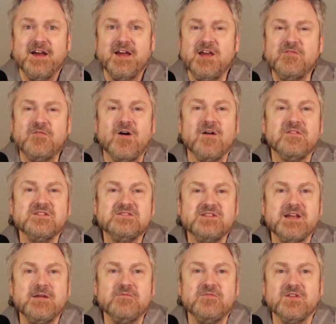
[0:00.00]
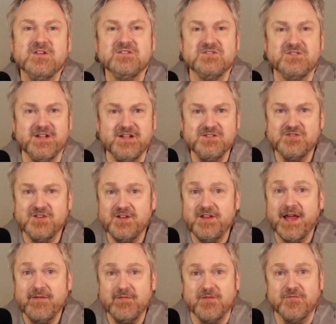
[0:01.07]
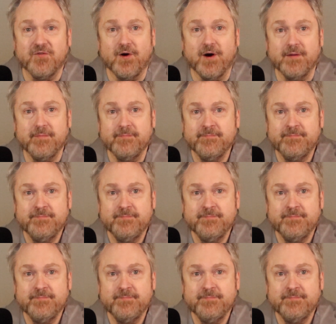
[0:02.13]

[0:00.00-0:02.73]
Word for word: He fought the same Philistines that David fought.